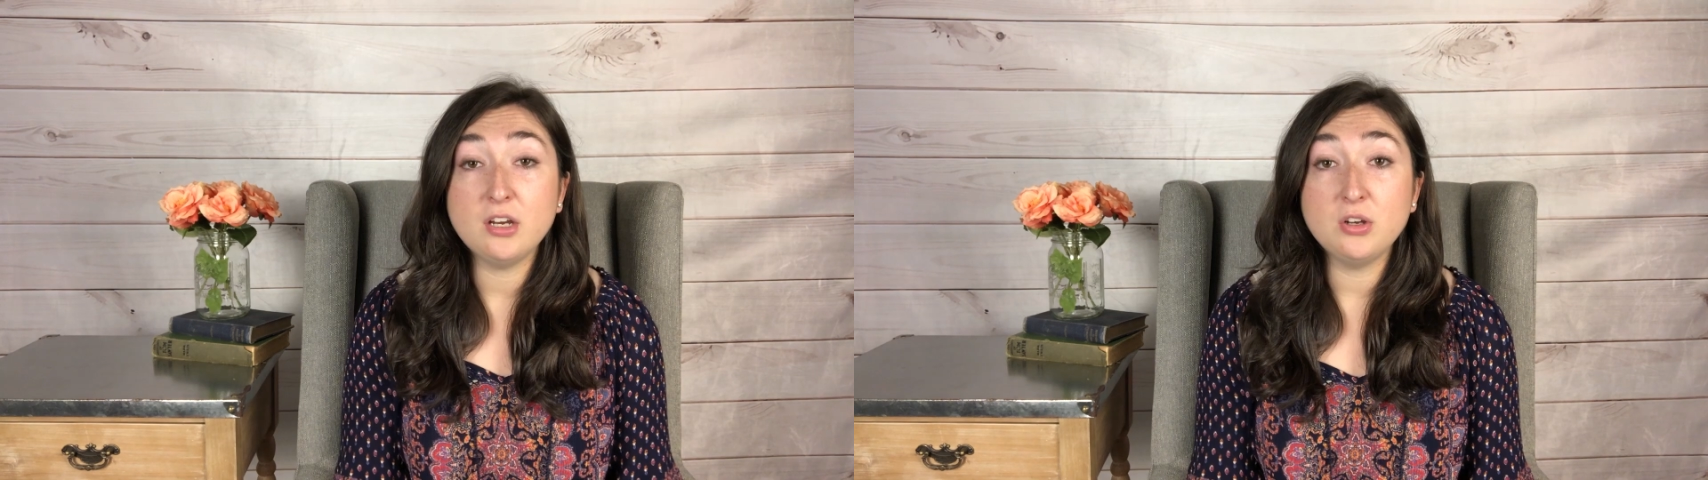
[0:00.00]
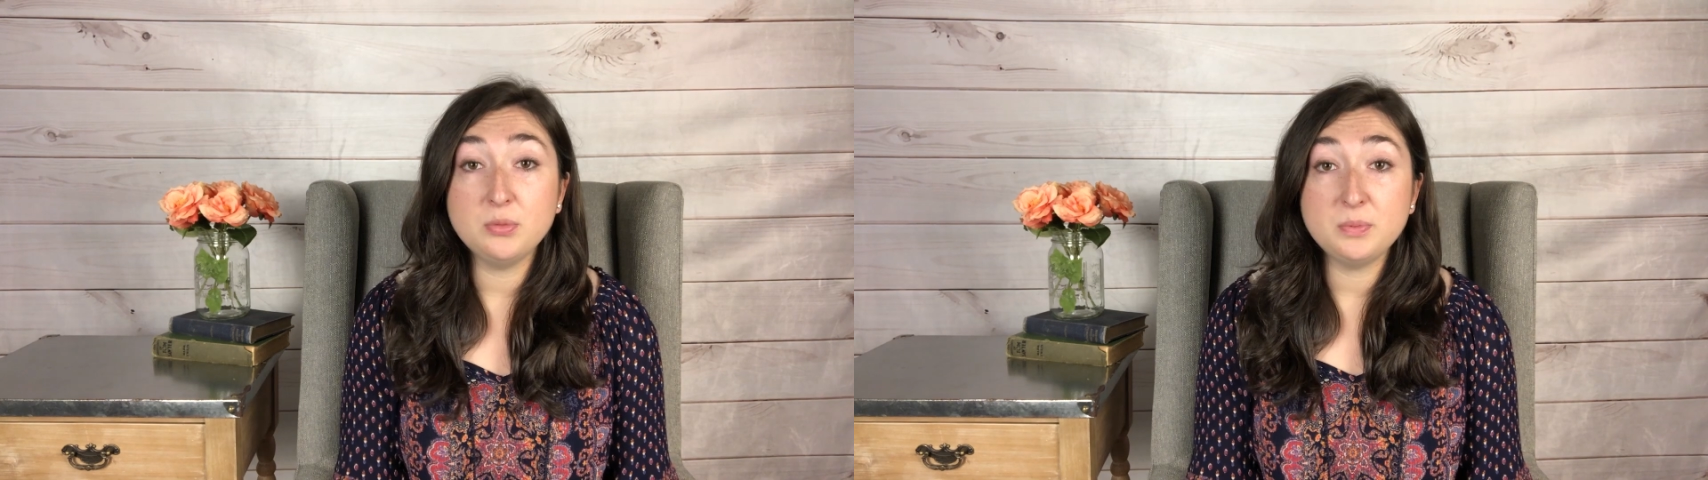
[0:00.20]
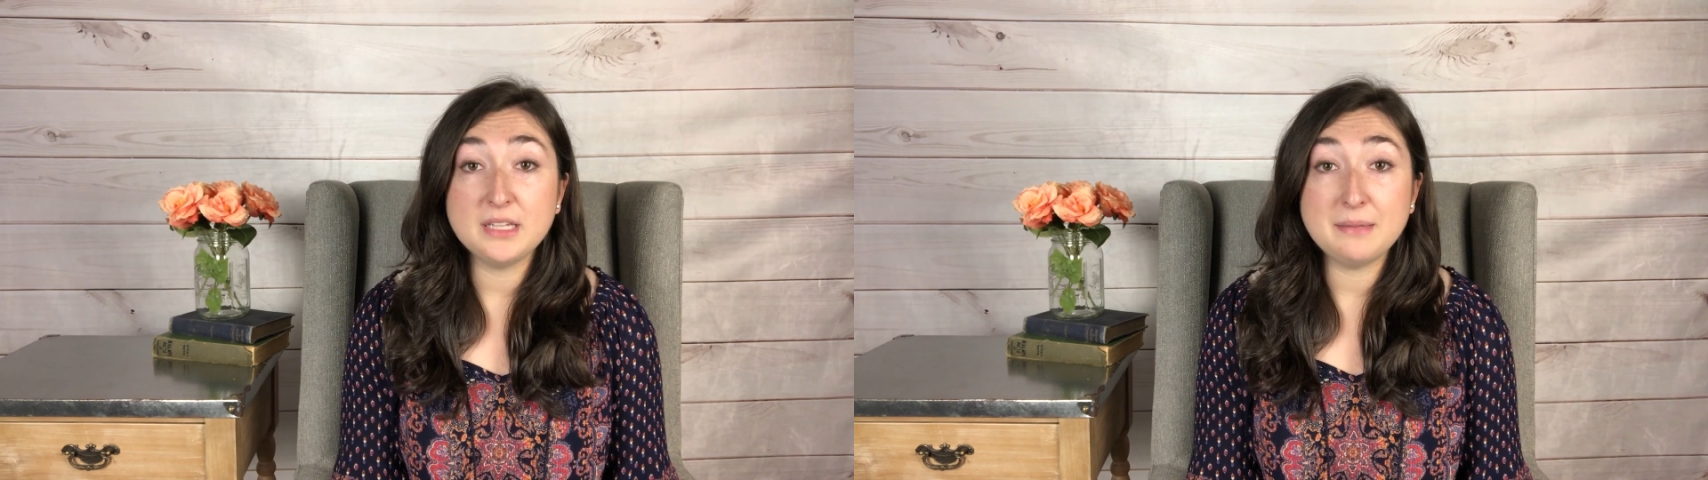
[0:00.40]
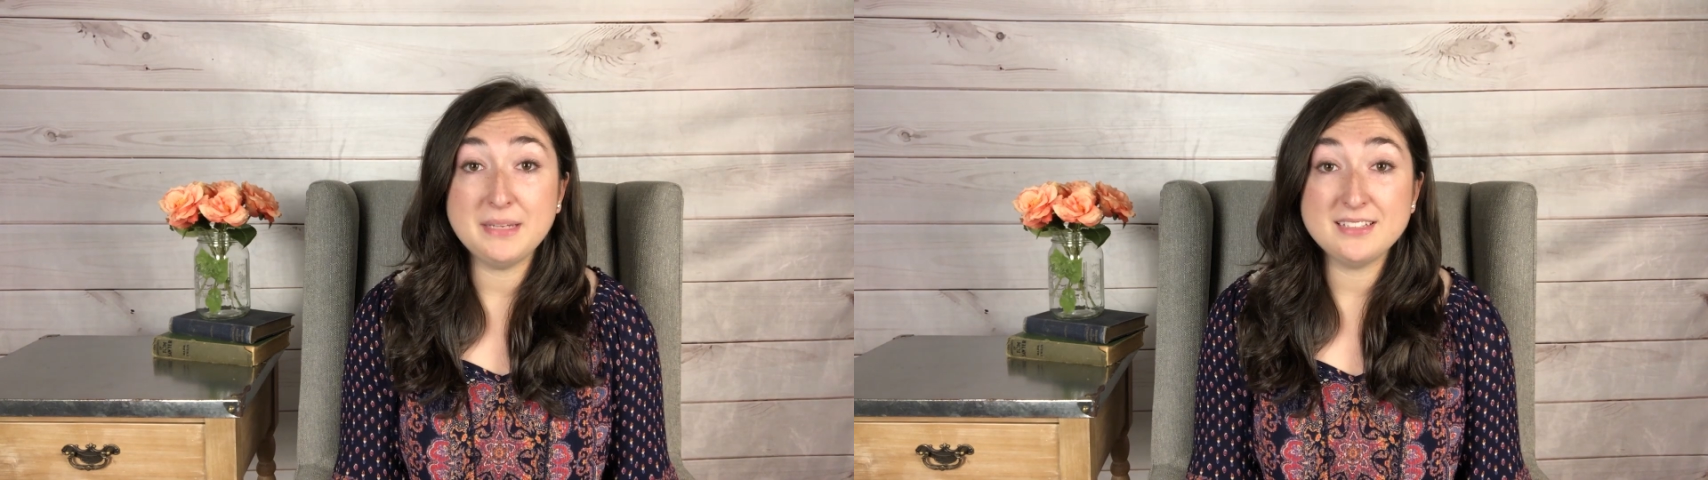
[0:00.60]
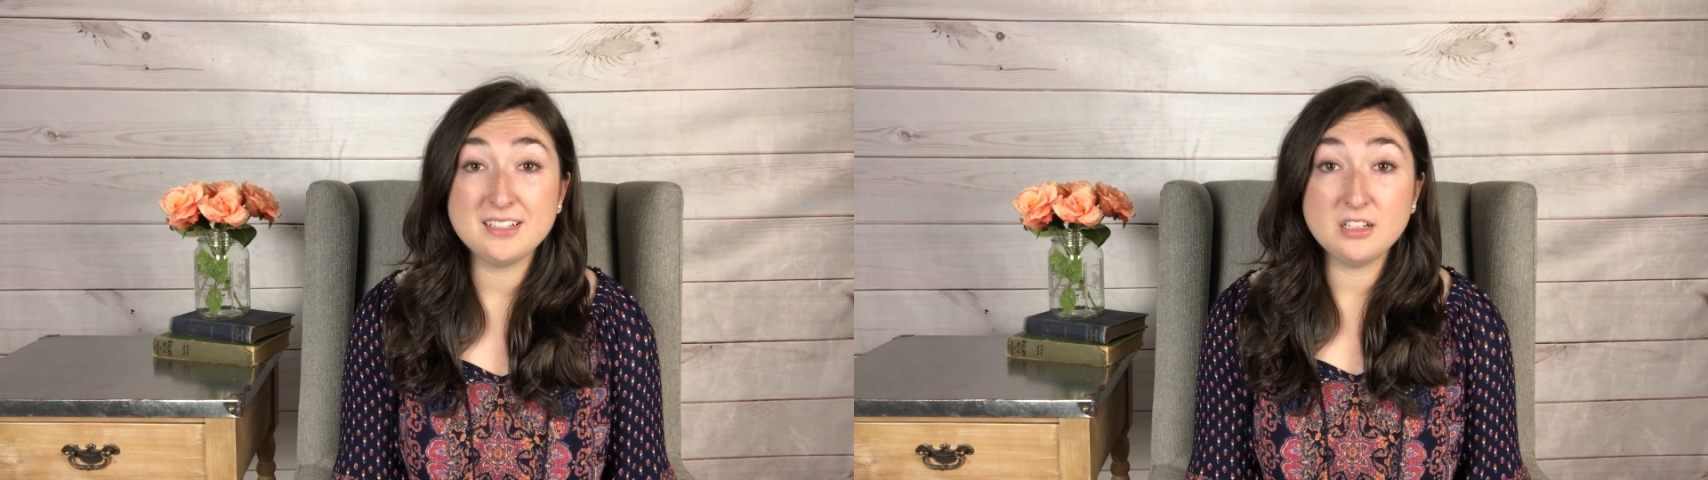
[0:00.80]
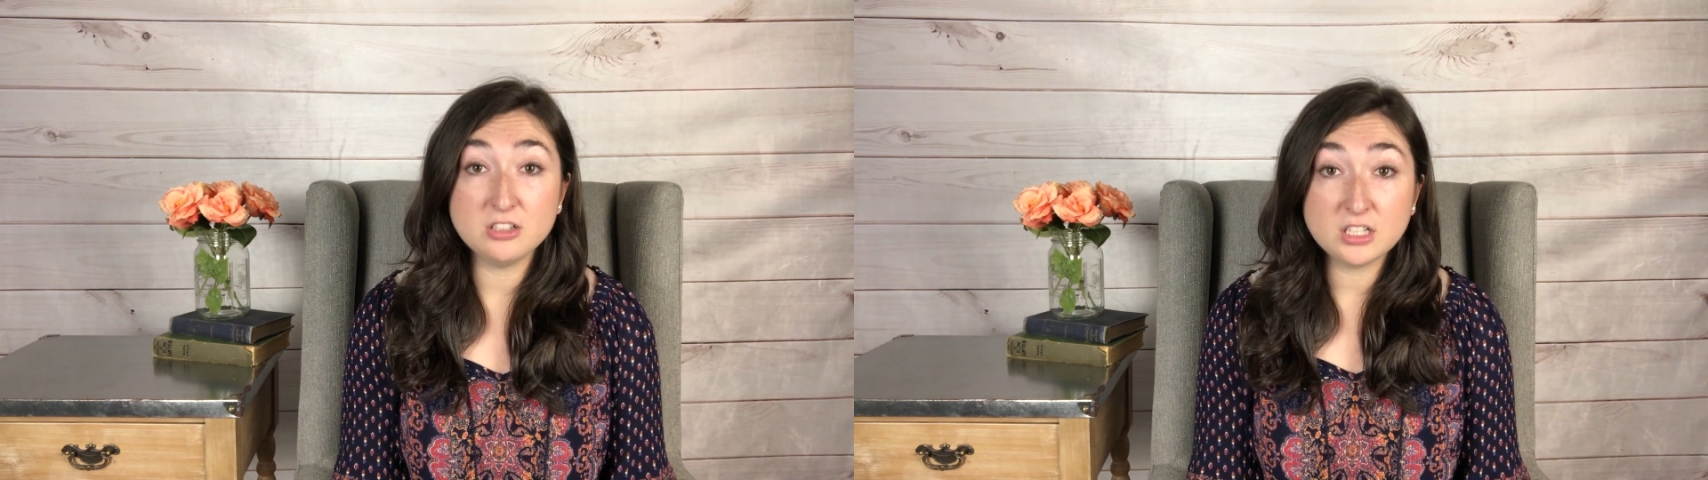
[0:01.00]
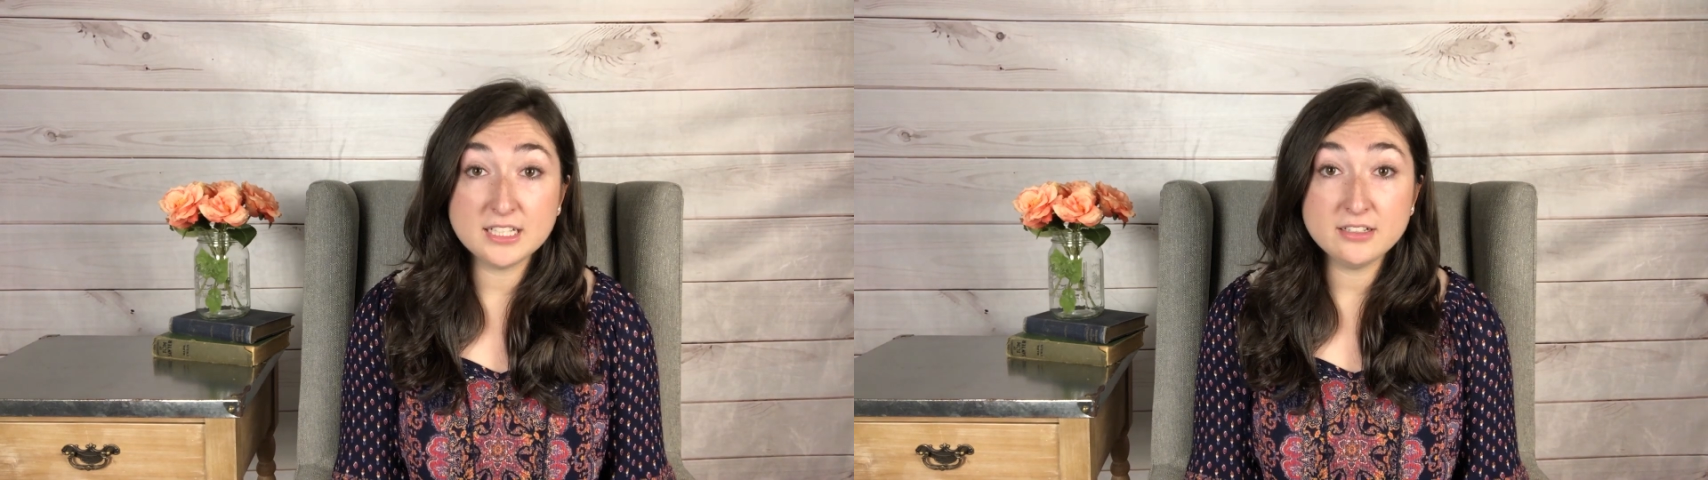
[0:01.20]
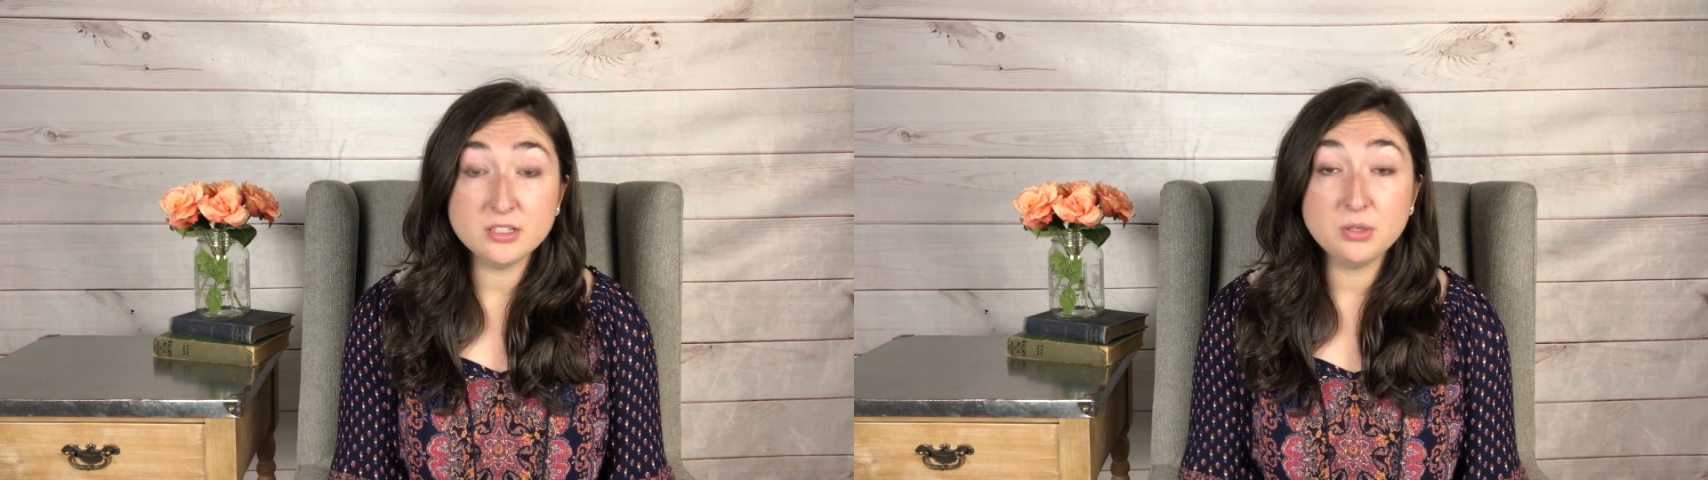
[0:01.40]
I hope that makes it a little
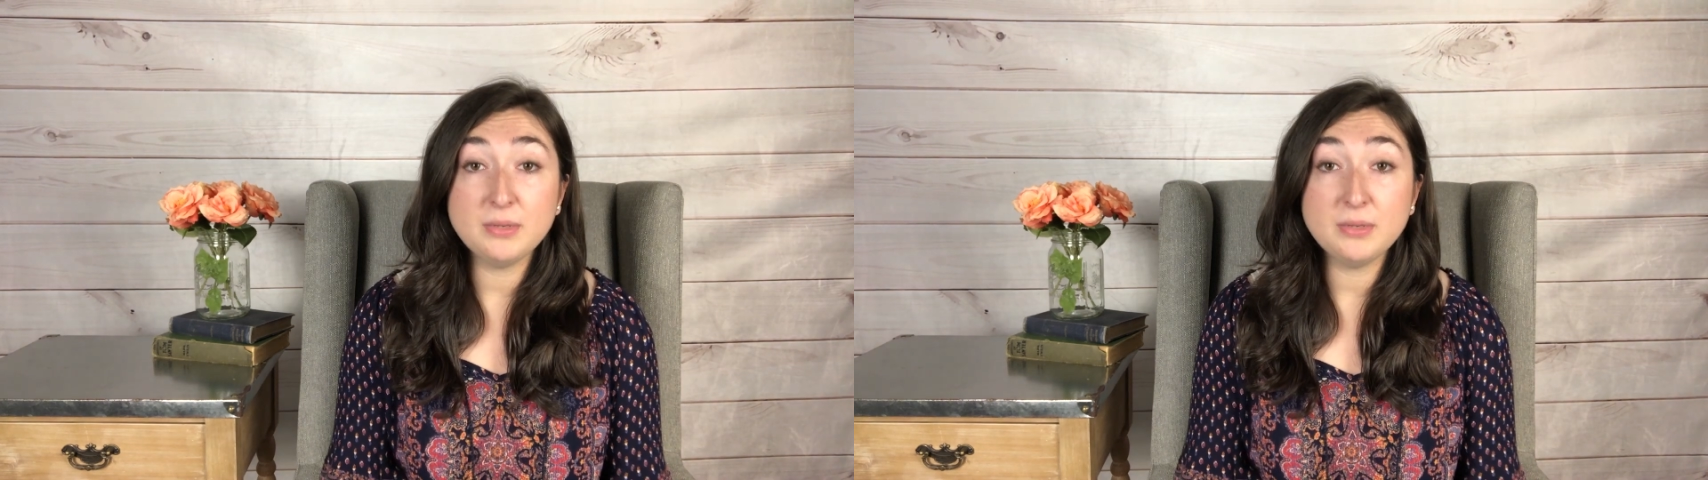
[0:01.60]
clearer.